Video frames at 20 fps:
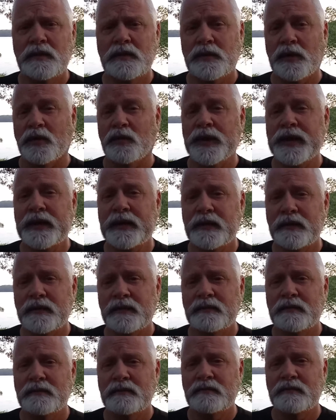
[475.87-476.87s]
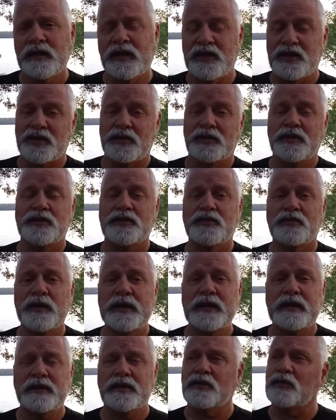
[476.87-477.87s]
Go read it. As soon as you
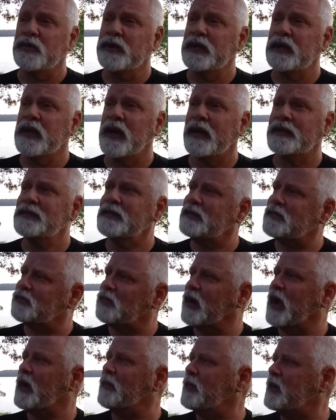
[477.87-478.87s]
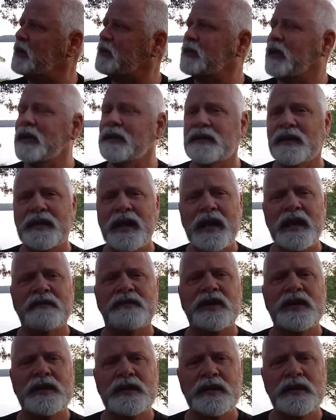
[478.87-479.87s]
read it, you realize these rabbis, they have
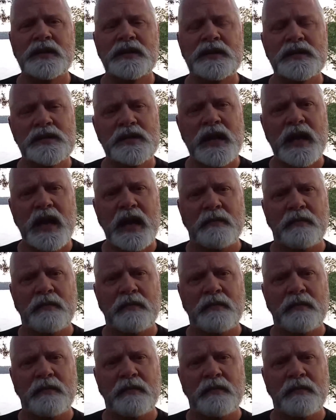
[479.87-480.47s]
hidden his name,